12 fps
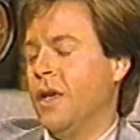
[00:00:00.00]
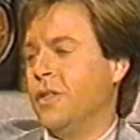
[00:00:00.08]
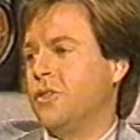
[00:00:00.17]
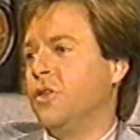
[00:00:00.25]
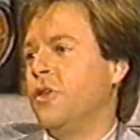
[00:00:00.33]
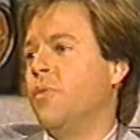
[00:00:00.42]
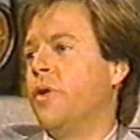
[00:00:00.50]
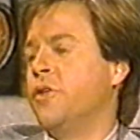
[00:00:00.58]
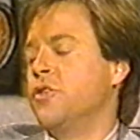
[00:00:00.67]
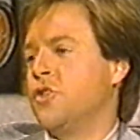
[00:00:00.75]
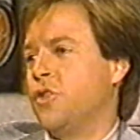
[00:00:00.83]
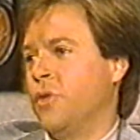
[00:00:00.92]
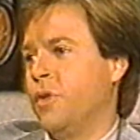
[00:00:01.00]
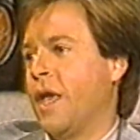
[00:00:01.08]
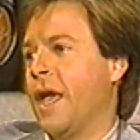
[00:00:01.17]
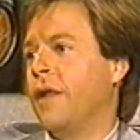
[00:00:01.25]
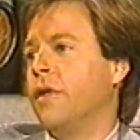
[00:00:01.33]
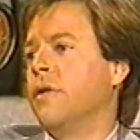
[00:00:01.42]
until you understood
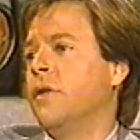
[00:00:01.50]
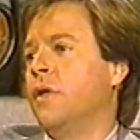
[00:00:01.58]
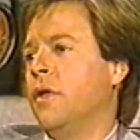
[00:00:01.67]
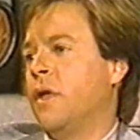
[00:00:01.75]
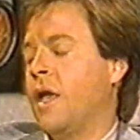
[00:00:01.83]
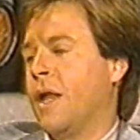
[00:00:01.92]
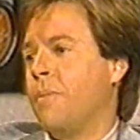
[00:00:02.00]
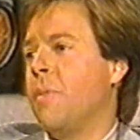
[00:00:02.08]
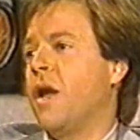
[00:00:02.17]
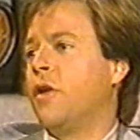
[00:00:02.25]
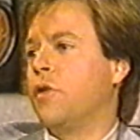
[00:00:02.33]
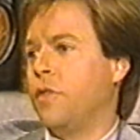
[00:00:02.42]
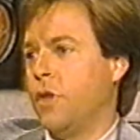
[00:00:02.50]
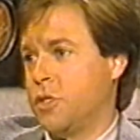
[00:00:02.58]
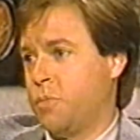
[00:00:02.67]
how to monitor the